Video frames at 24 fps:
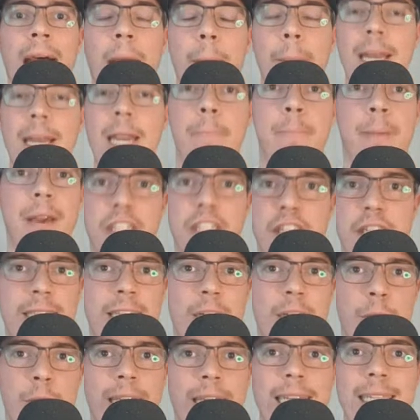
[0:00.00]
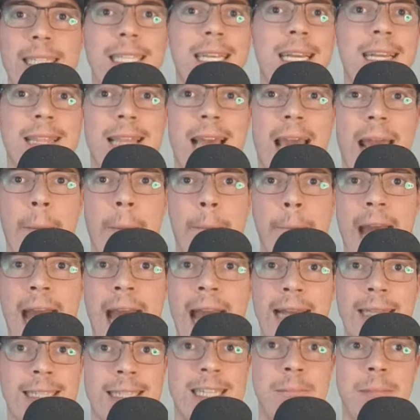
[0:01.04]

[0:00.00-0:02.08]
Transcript: how many pitches did he see in that at-bat?